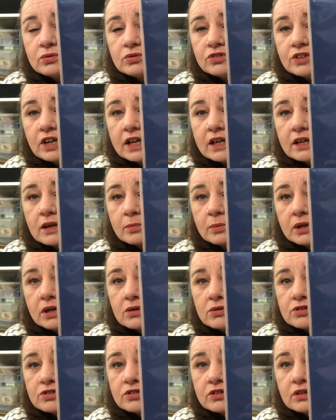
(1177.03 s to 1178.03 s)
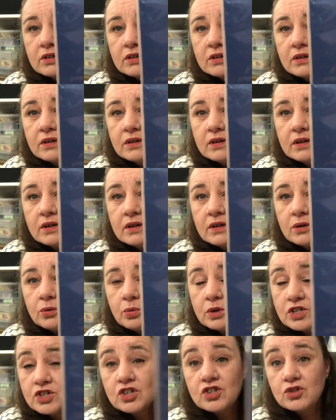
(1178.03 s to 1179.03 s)
take it up close,
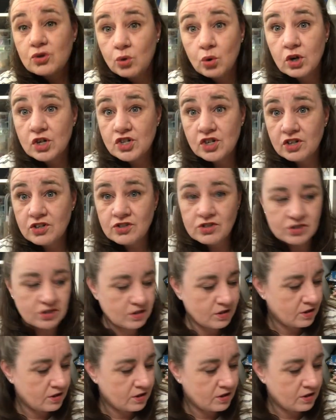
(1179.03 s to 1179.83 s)
which is gorgeous.